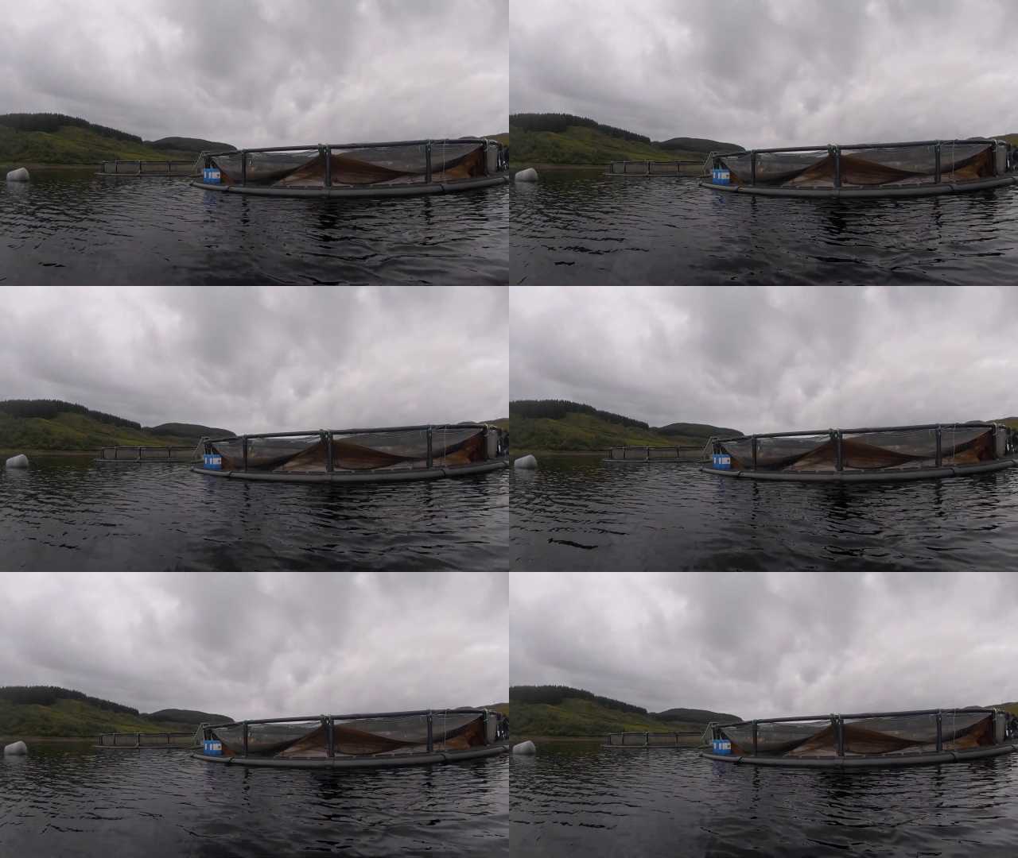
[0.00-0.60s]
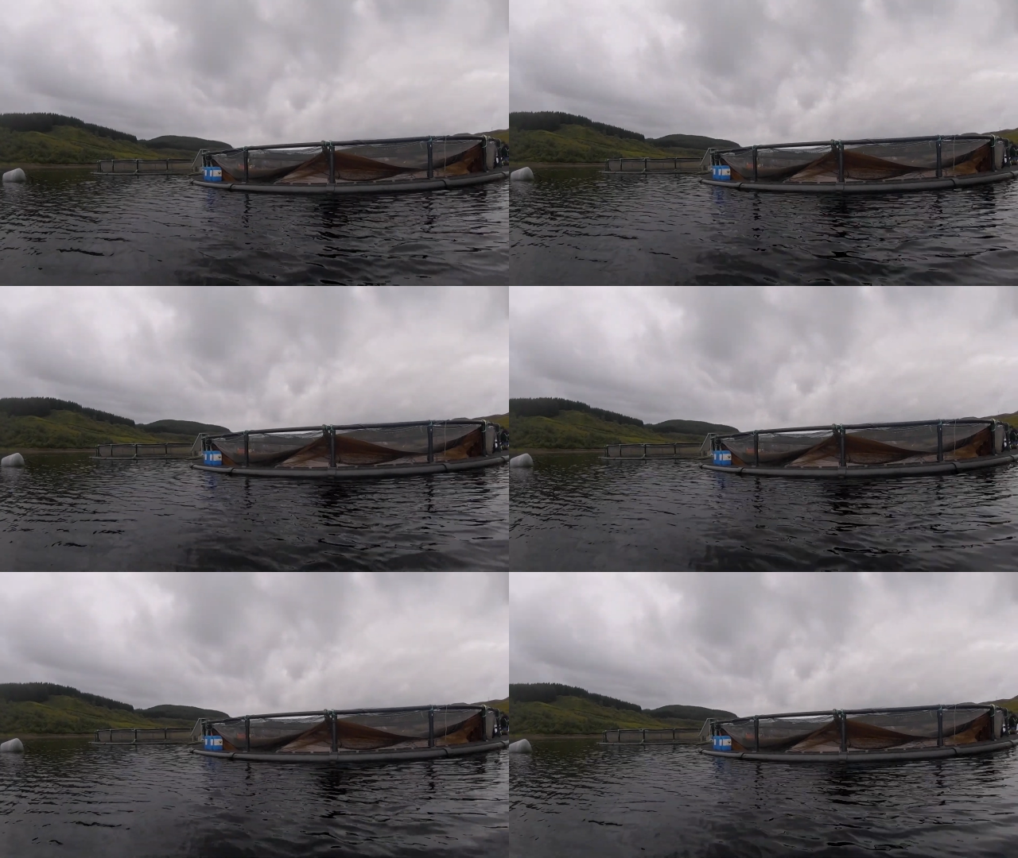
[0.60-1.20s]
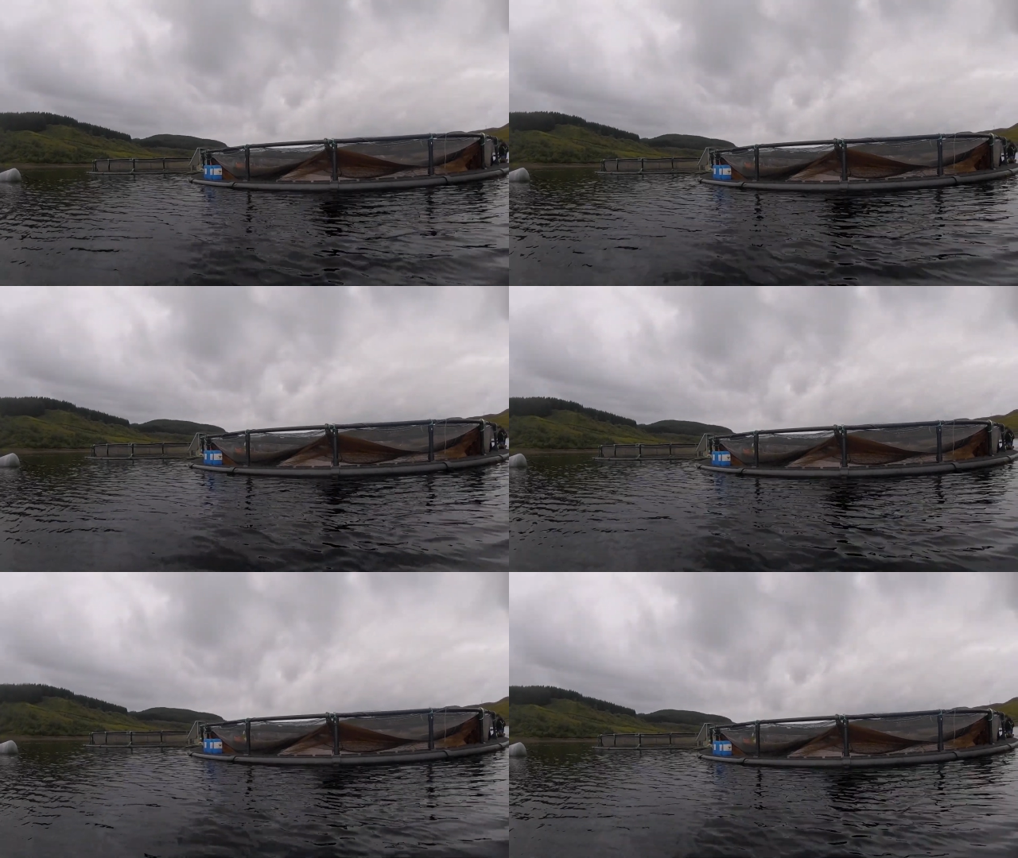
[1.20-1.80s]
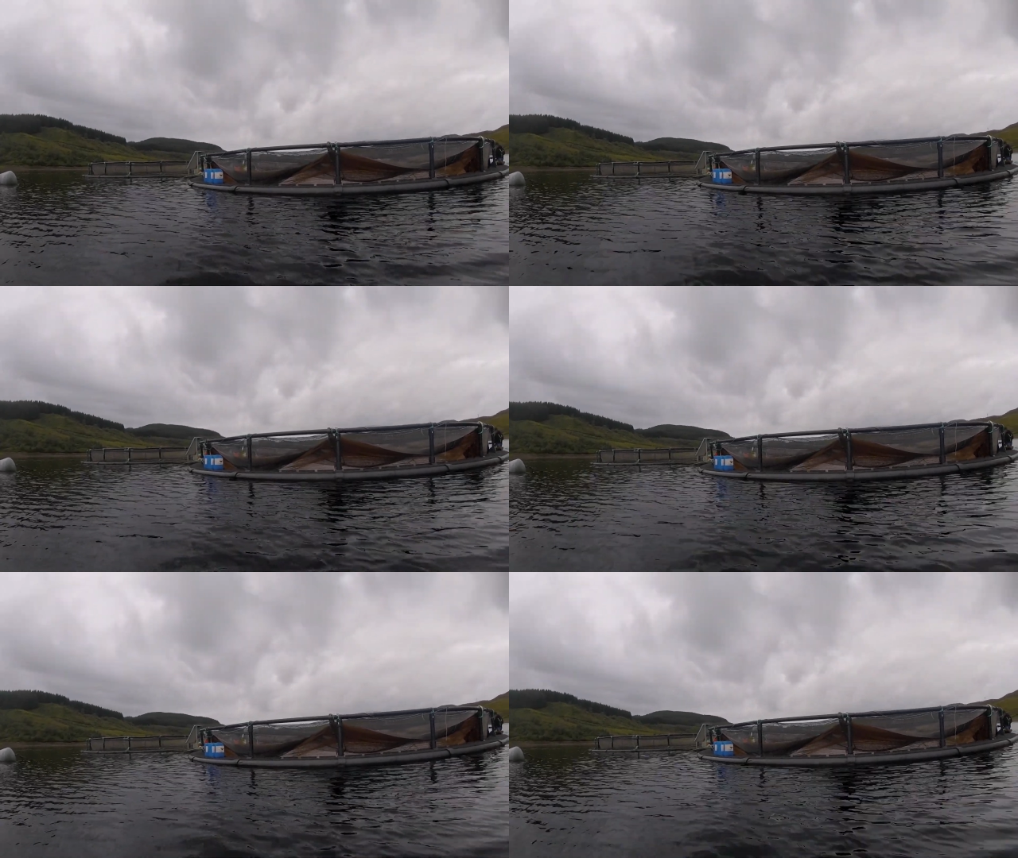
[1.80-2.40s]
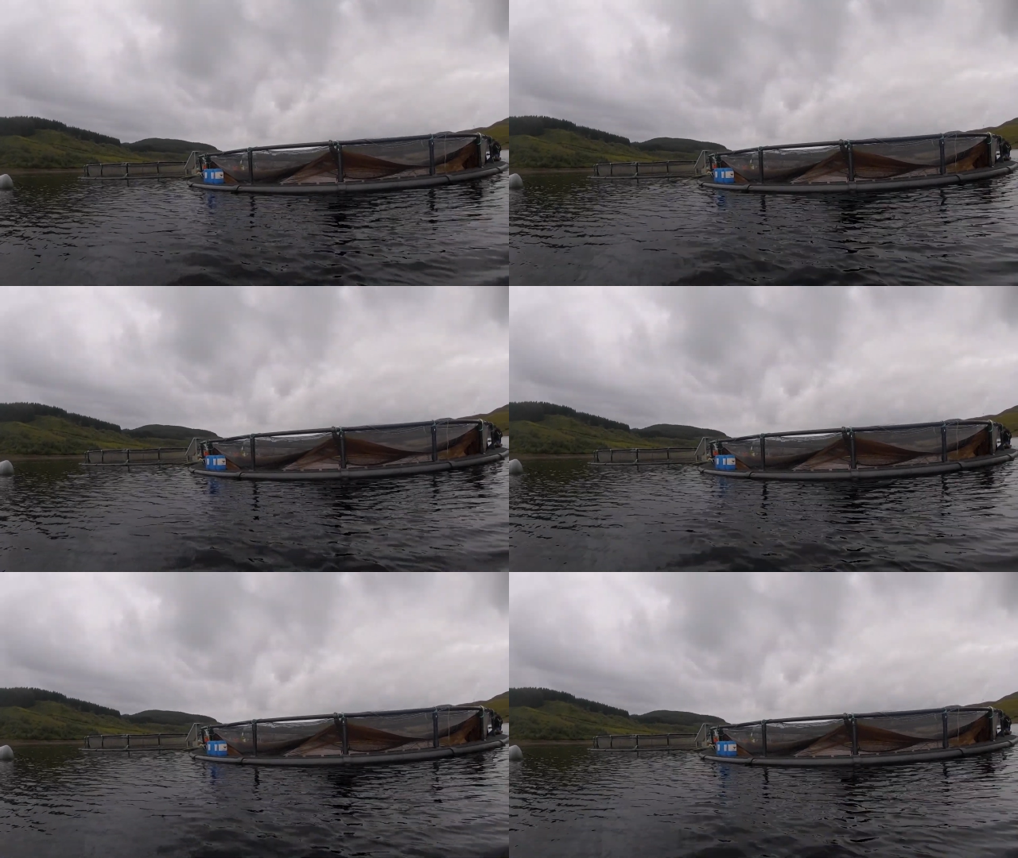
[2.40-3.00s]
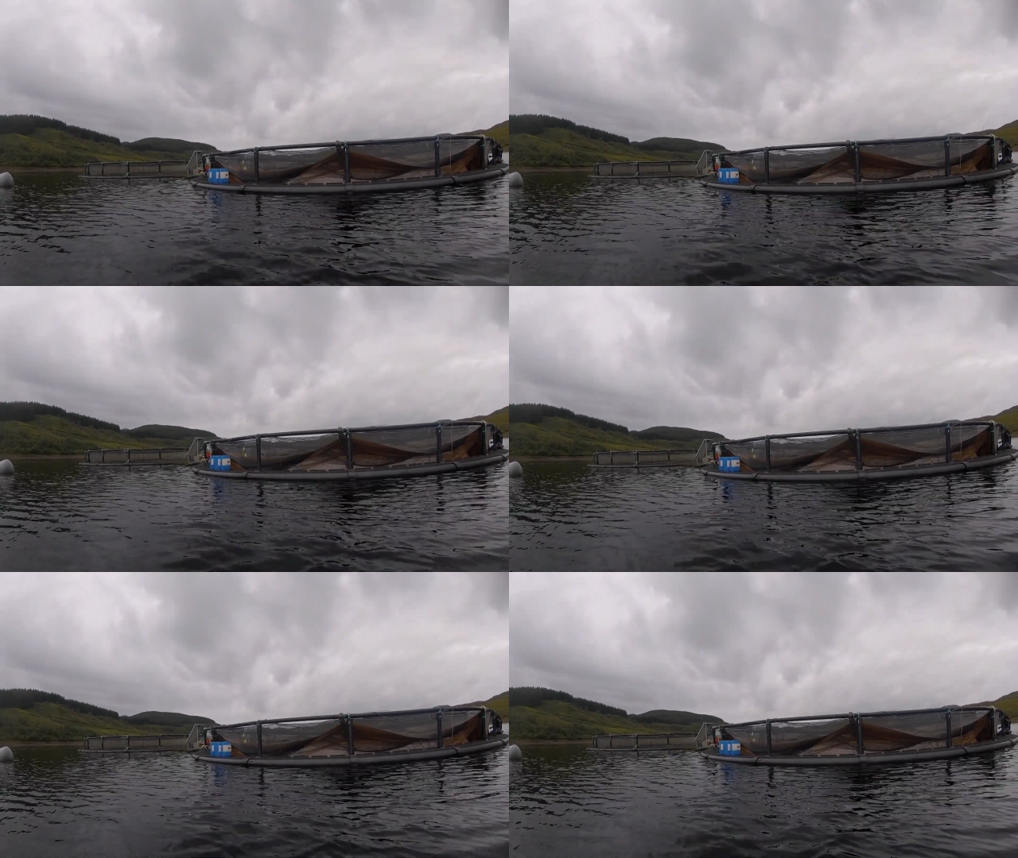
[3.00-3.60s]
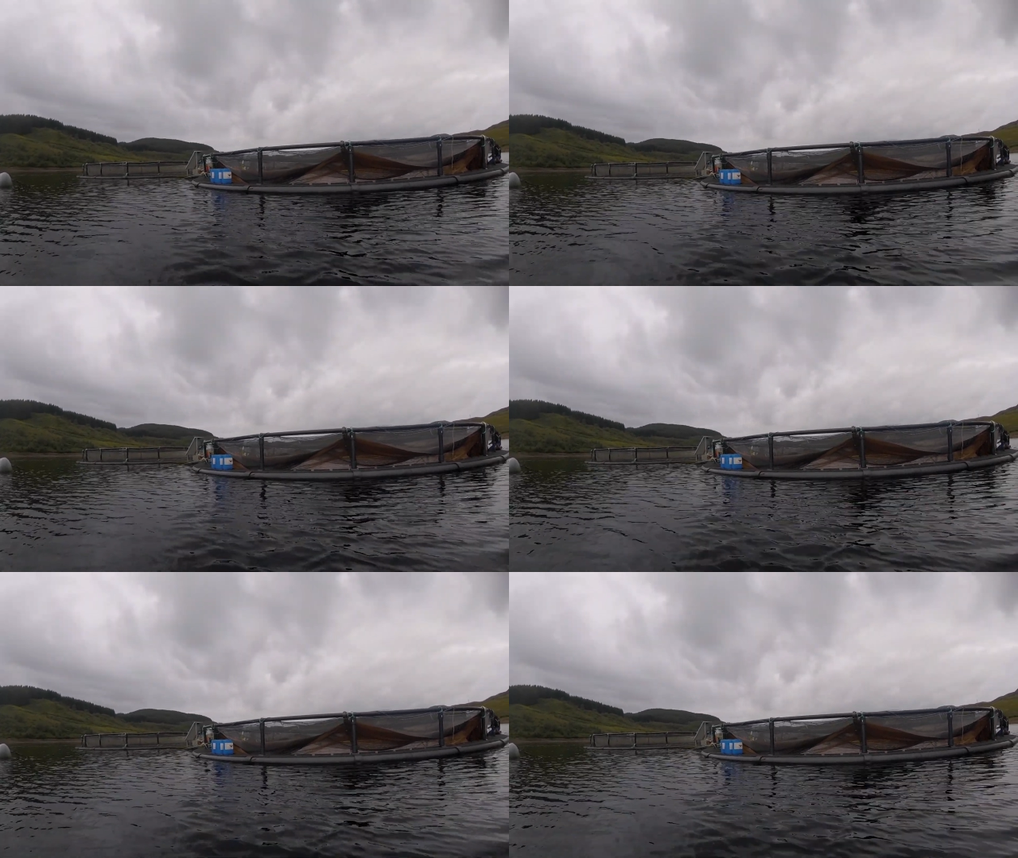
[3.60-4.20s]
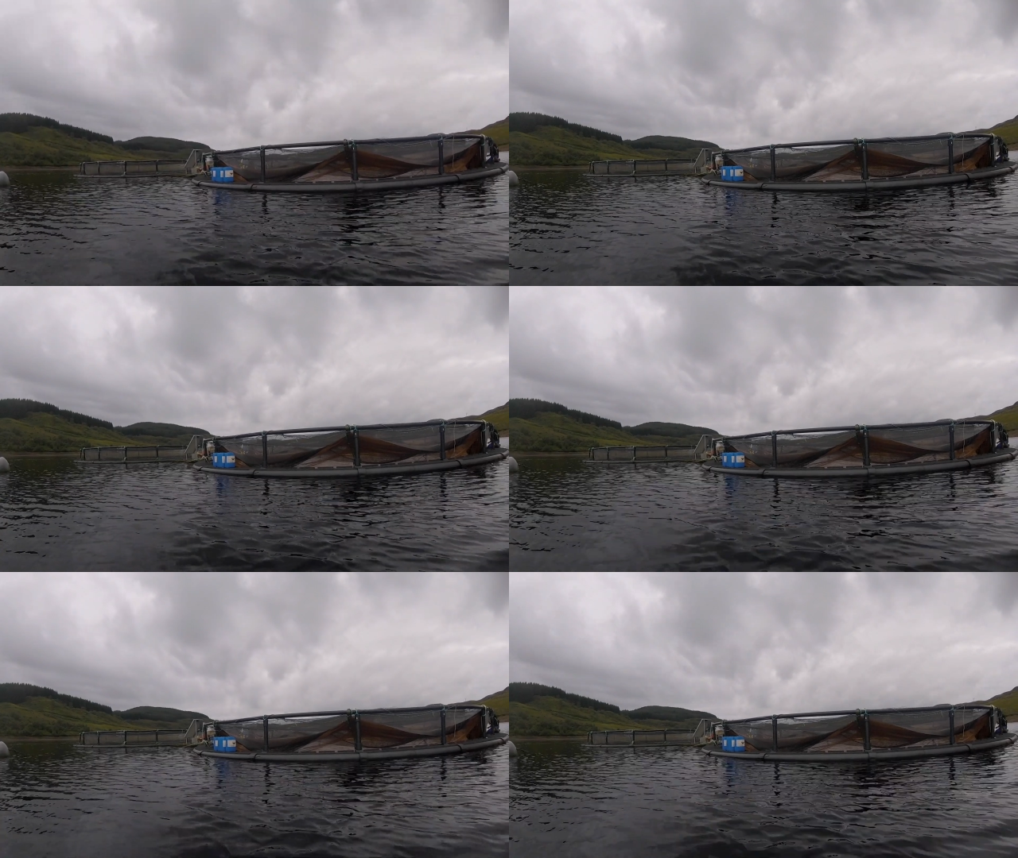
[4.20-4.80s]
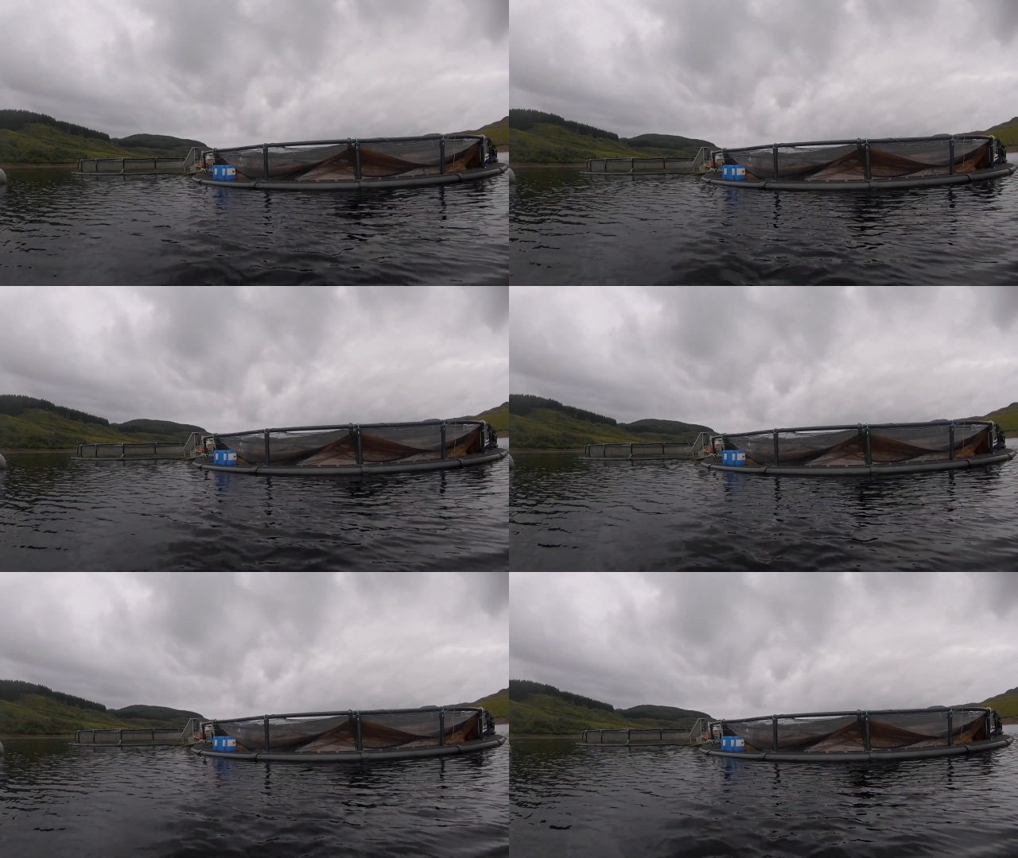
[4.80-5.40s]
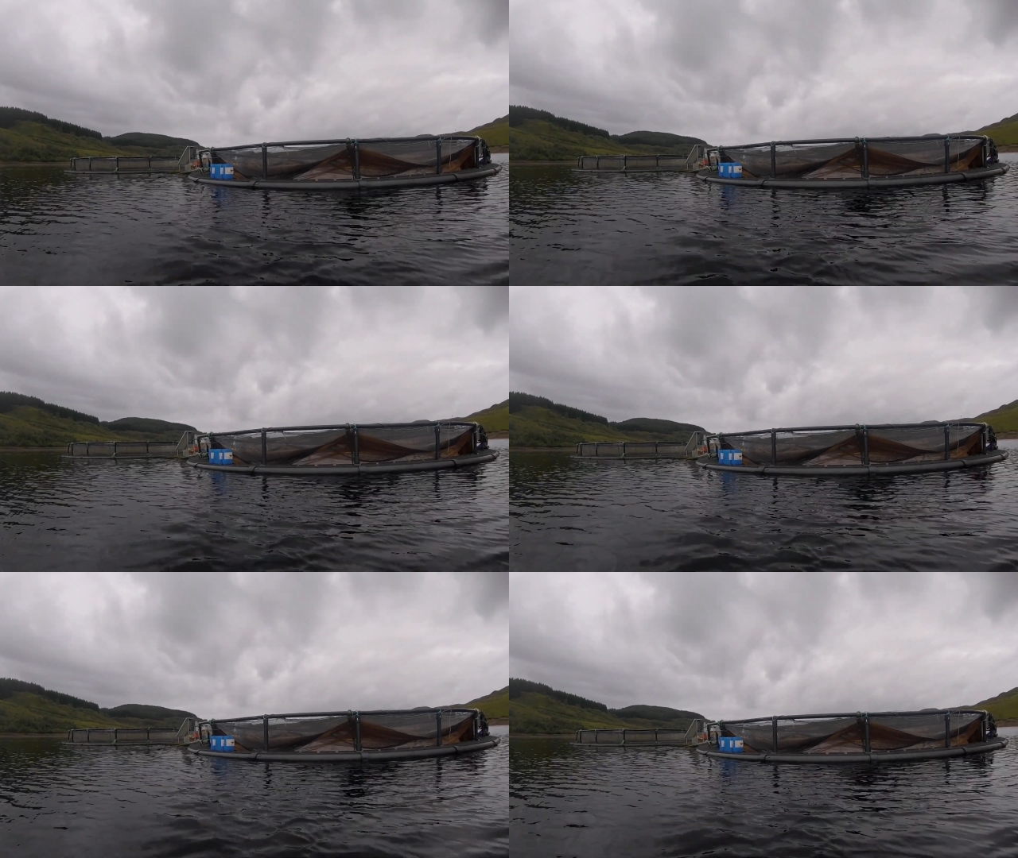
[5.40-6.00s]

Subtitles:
[unreadable: no face in view]